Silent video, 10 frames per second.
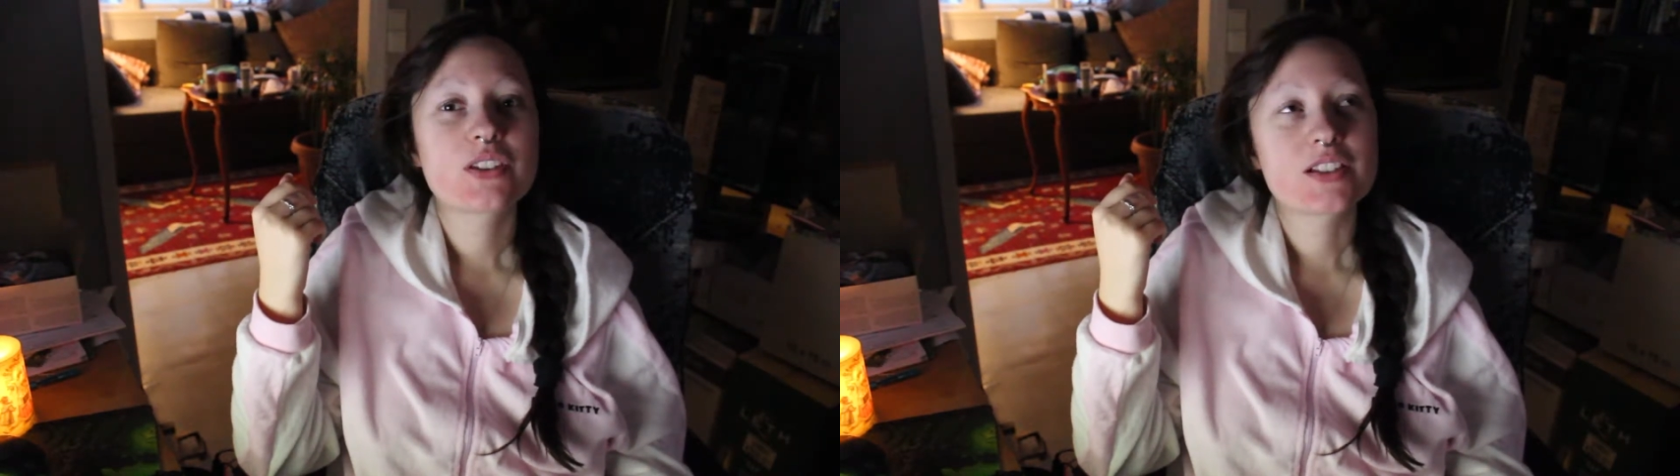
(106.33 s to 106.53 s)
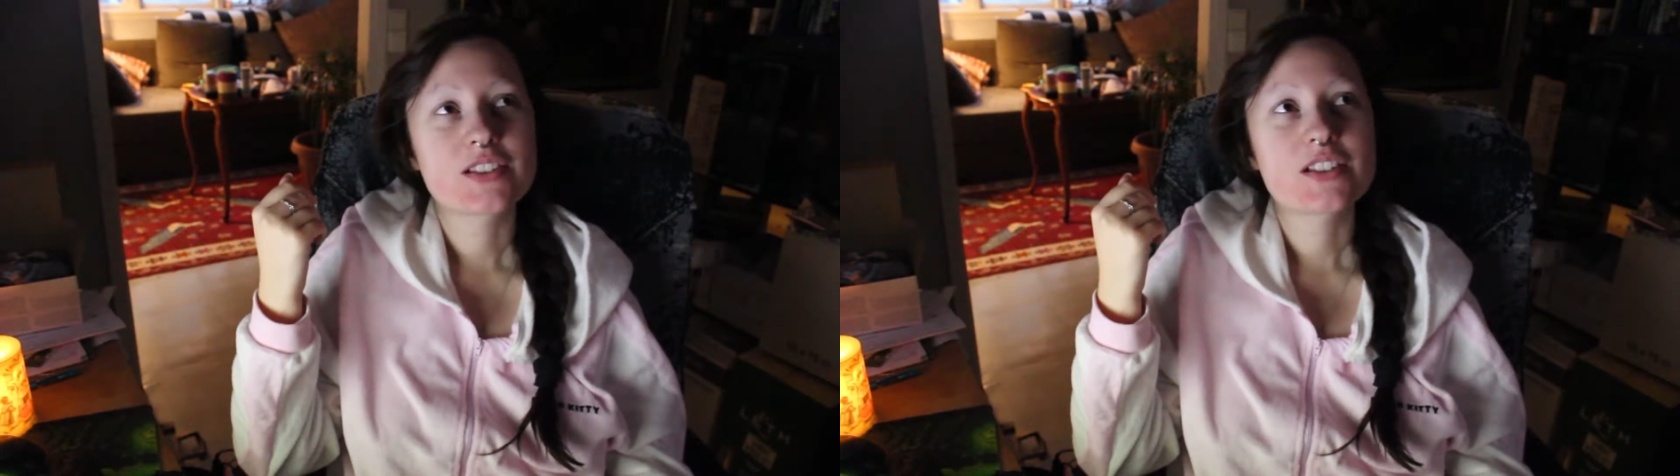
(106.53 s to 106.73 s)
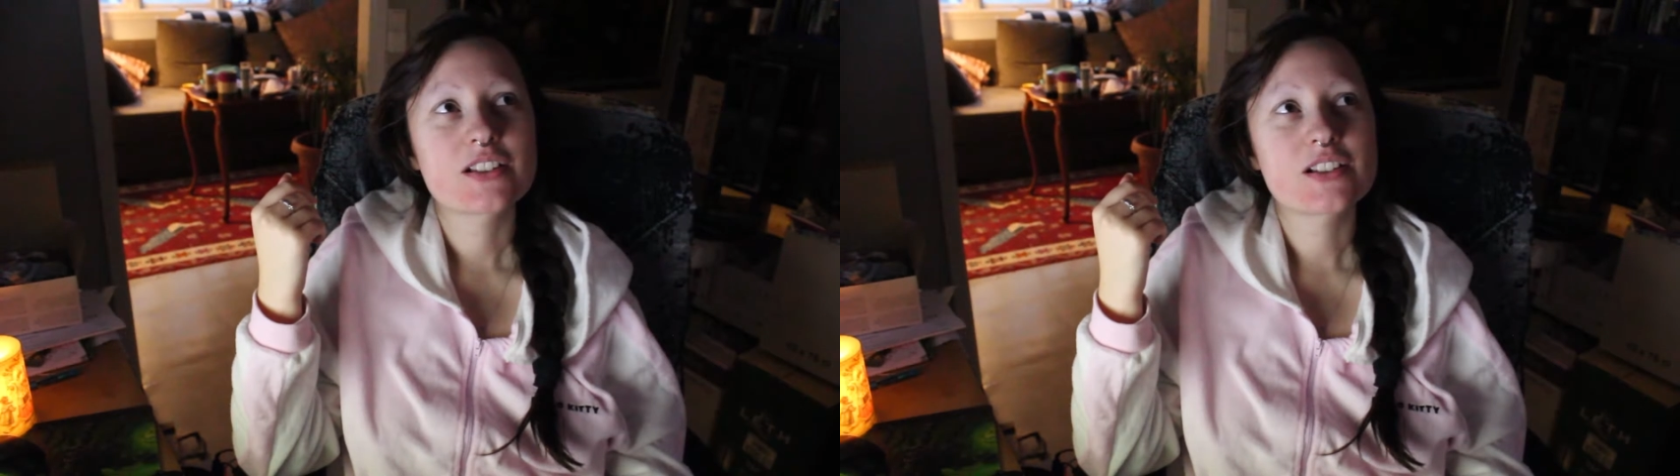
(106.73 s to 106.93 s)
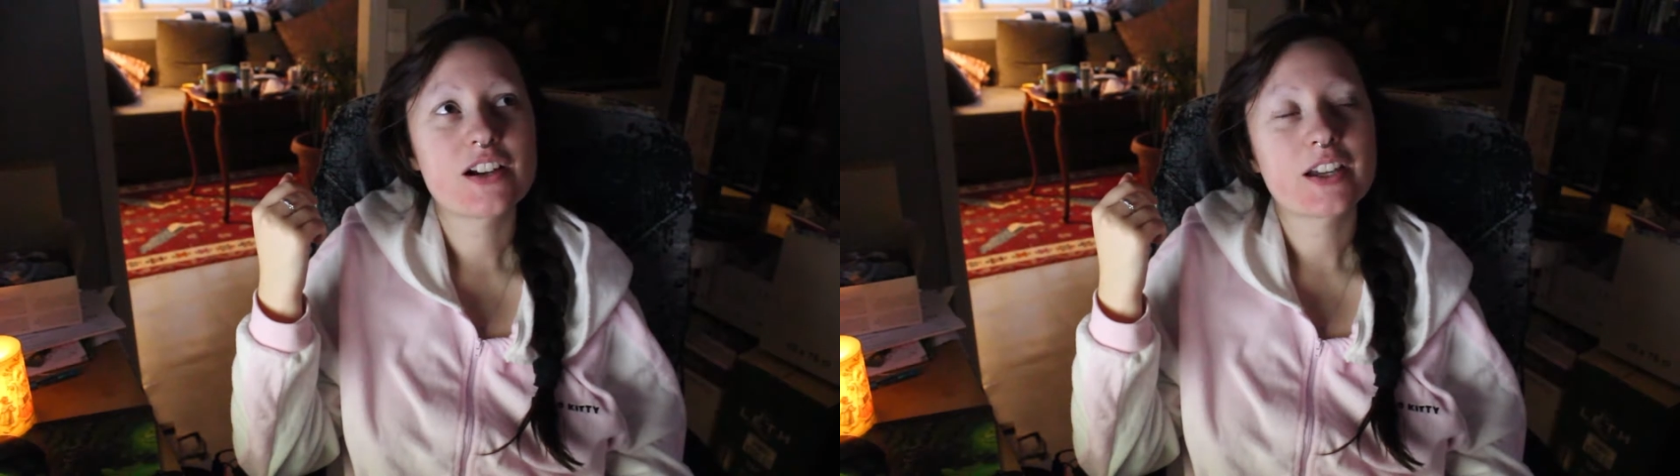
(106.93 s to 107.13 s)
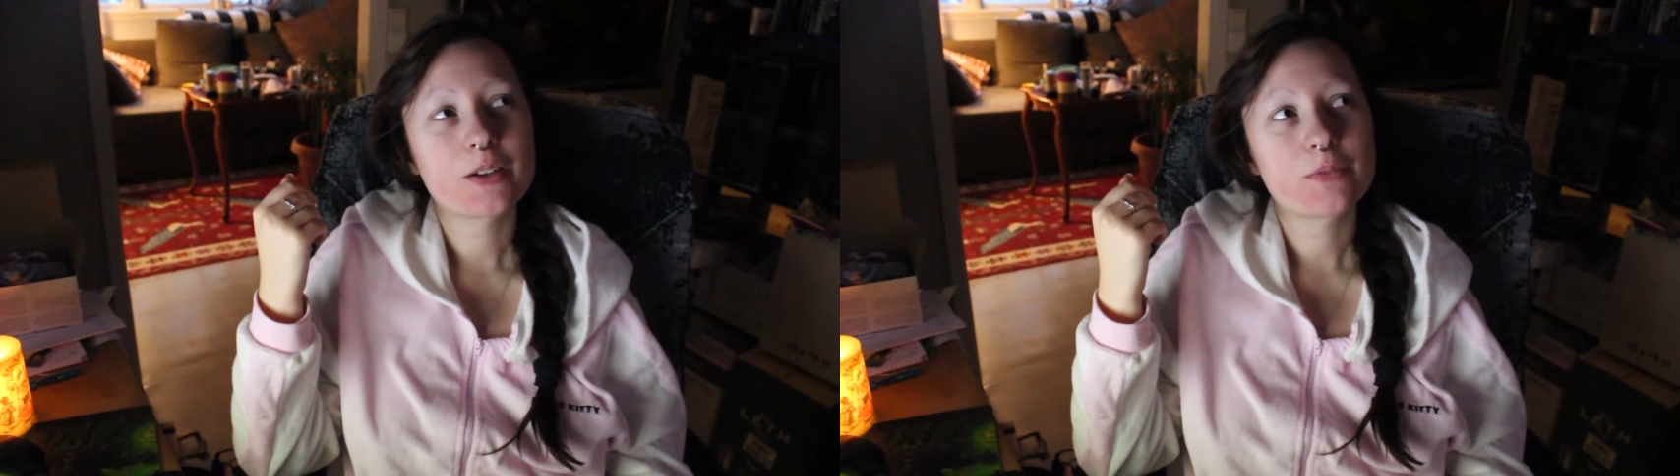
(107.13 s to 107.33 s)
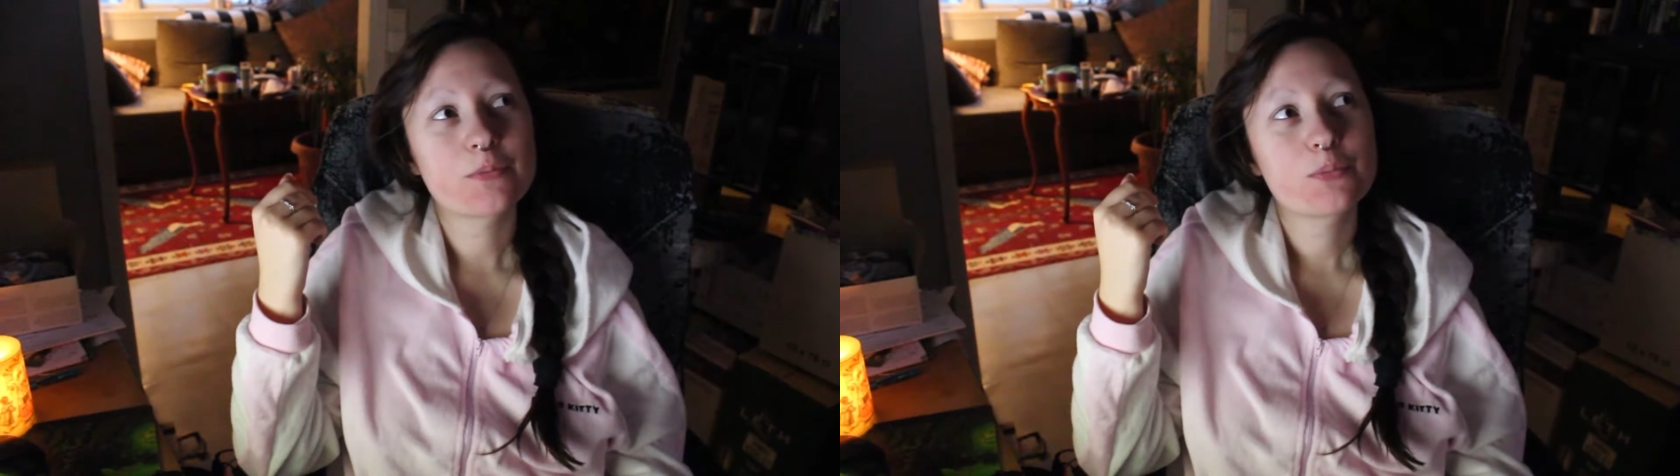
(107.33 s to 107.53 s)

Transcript: it's like a